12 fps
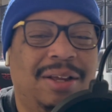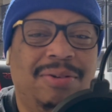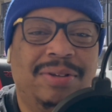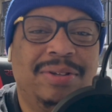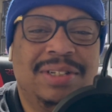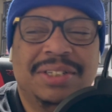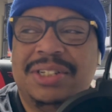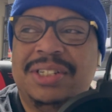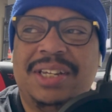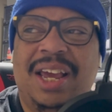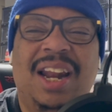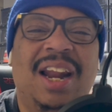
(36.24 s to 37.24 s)
let's just
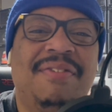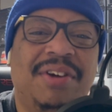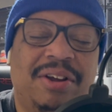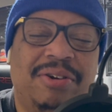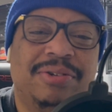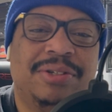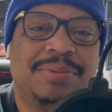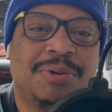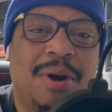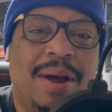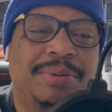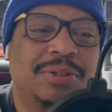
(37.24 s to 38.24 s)
say 1,100
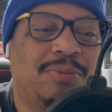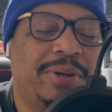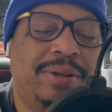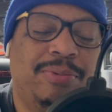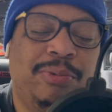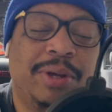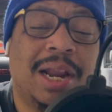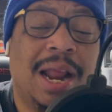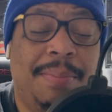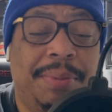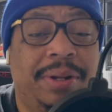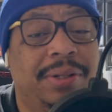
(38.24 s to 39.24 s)
subscribers. We
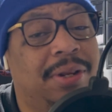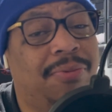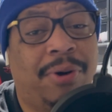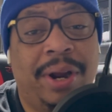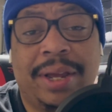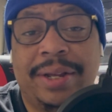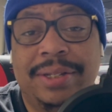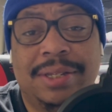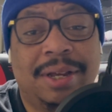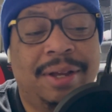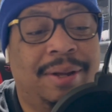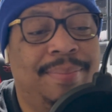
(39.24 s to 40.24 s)
climbing the
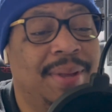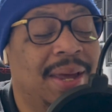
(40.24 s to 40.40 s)
rankings.